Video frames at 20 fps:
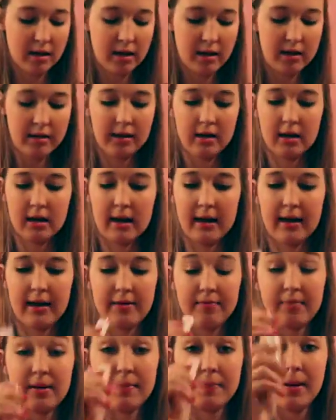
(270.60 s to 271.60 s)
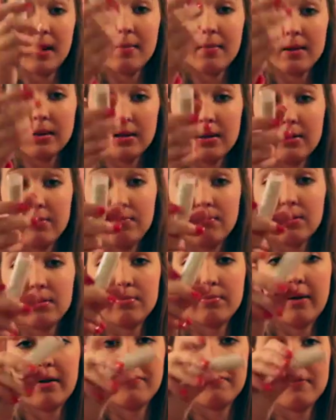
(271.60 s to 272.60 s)
And then I have my Baby Lips,
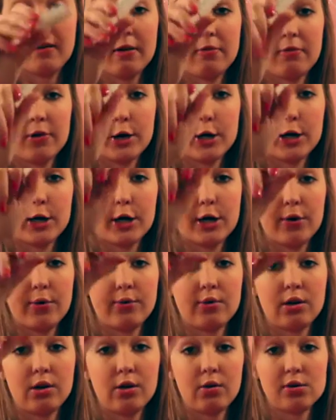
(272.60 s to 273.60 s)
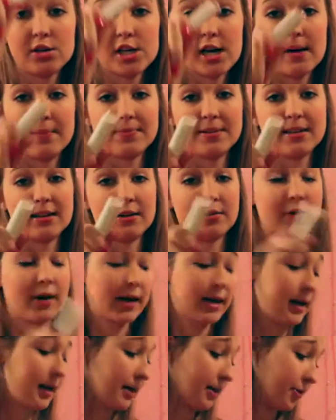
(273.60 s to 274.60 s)
my favorite go-to chapstick
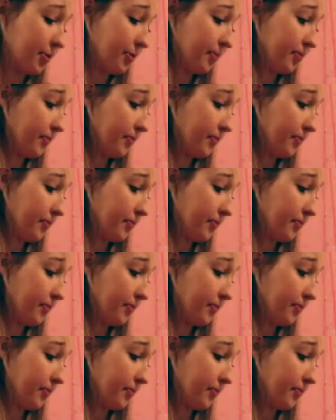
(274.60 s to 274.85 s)
right now.